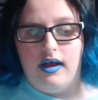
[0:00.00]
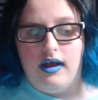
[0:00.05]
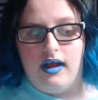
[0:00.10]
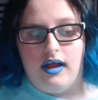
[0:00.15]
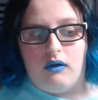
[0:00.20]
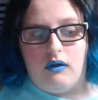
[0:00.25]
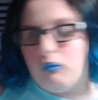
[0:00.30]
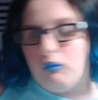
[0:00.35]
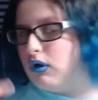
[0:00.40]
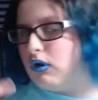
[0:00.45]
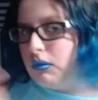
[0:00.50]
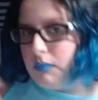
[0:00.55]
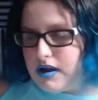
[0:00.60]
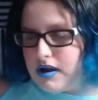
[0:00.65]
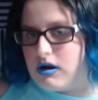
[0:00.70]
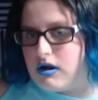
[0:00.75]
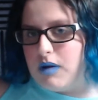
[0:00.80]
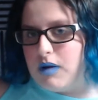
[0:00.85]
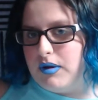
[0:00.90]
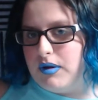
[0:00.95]
or my
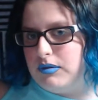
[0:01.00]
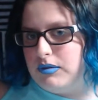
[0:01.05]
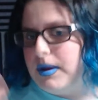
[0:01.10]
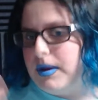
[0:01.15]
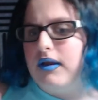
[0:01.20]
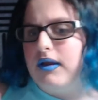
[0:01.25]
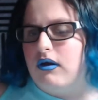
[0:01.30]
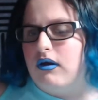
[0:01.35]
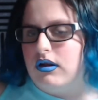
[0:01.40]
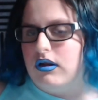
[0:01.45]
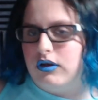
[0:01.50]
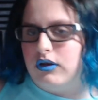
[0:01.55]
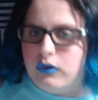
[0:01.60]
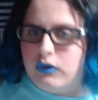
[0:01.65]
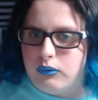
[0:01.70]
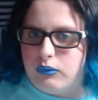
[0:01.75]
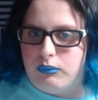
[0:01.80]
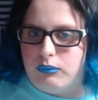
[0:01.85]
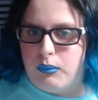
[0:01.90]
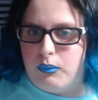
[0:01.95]
grandma, depending on
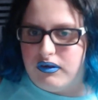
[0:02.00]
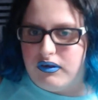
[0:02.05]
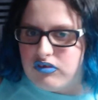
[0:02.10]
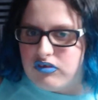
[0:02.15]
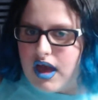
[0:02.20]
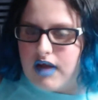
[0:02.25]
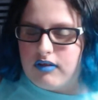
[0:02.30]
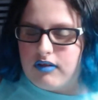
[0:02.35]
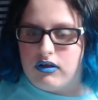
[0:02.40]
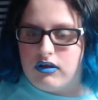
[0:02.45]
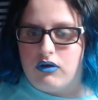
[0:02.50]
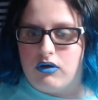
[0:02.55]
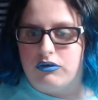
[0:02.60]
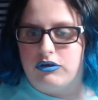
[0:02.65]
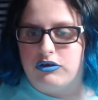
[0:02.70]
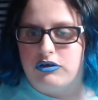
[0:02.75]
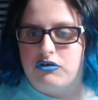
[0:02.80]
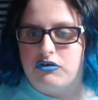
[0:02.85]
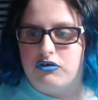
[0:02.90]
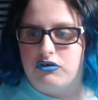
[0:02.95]
who exactly
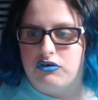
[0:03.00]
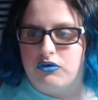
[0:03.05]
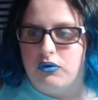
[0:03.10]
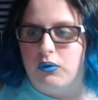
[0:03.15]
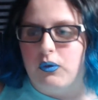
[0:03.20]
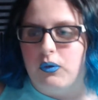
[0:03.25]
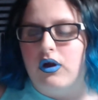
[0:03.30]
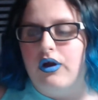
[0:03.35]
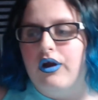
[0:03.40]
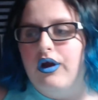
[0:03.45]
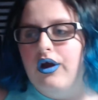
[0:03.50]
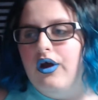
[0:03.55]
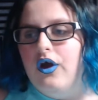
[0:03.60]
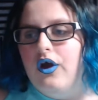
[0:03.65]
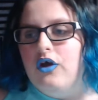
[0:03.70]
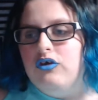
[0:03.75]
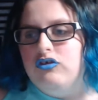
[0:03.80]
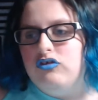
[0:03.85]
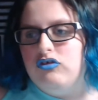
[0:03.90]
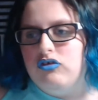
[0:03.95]
goes to the store.
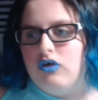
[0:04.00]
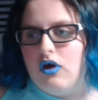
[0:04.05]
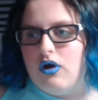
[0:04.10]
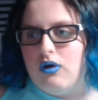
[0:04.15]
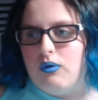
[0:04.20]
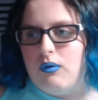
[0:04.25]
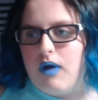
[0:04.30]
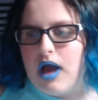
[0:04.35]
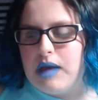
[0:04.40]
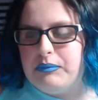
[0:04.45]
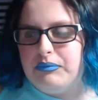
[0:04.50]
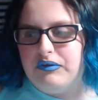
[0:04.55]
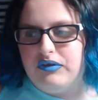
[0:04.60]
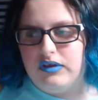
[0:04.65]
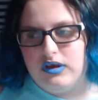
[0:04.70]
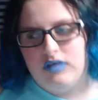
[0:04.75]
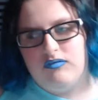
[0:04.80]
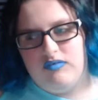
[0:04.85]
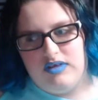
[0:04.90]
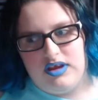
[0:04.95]
So I
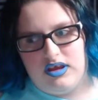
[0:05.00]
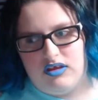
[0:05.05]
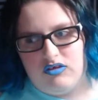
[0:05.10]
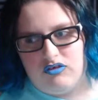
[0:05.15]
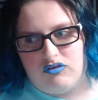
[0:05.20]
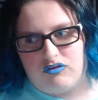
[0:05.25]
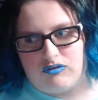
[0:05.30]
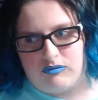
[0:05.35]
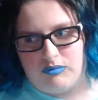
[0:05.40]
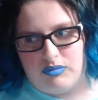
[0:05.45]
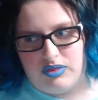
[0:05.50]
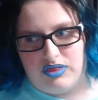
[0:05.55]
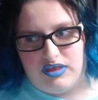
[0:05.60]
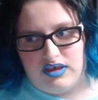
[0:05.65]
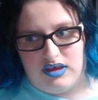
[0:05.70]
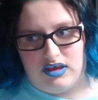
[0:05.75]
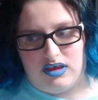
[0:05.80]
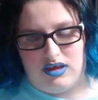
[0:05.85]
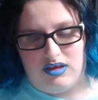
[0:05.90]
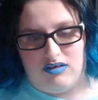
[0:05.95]
believe it is from
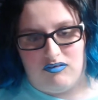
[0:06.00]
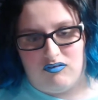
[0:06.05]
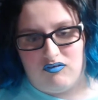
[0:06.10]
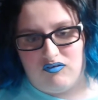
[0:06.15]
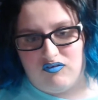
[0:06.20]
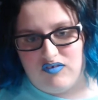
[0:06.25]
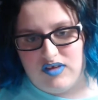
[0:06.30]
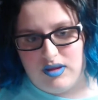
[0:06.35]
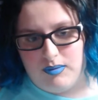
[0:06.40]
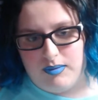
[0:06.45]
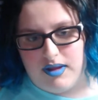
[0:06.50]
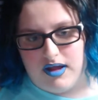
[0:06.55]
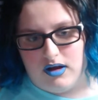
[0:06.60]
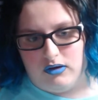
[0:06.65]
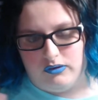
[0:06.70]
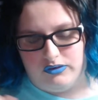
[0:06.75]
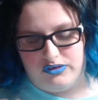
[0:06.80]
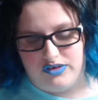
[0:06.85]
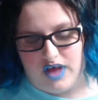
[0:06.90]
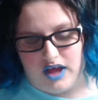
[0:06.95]
the
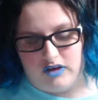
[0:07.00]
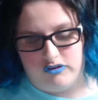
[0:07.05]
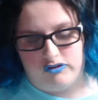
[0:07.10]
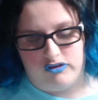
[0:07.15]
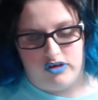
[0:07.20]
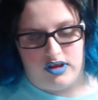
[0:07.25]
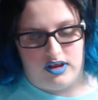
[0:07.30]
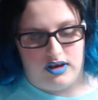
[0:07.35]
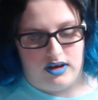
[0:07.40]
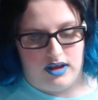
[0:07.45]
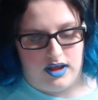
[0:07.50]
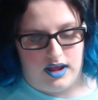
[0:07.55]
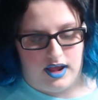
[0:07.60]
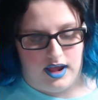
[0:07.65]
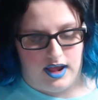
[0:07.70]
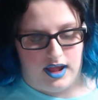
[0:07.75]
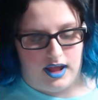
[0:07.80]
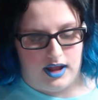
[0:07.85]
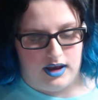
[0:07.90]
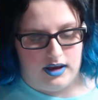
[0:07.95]
female section,
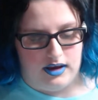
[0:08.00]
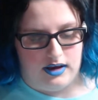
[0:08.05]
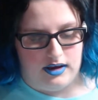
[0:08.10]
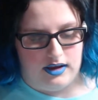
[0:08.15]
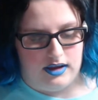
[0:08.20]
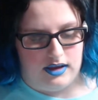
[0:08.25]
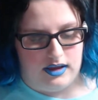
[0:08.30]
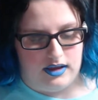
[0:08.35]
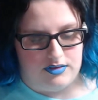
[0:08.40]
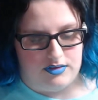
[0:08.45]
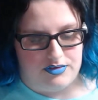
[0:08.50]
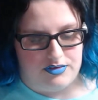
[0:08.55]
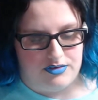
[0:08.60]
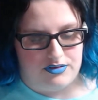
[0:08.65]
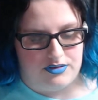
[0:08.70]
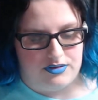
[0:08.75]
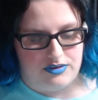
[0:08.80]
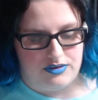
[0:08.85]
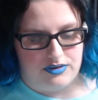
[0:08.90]
and it's,